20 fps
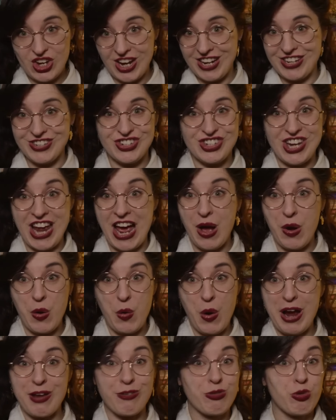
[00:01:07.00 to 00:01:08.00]
changed
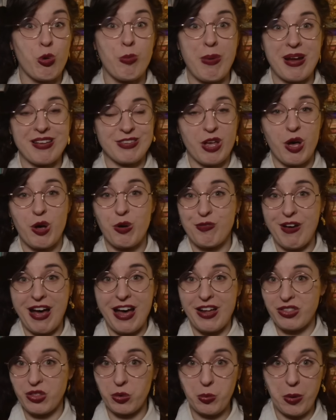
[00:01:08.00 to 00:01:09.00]
how I saw myself
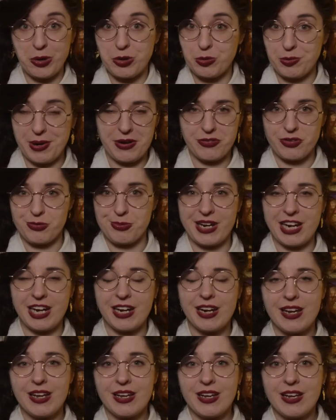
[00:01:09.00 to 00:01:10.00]
and the world around me.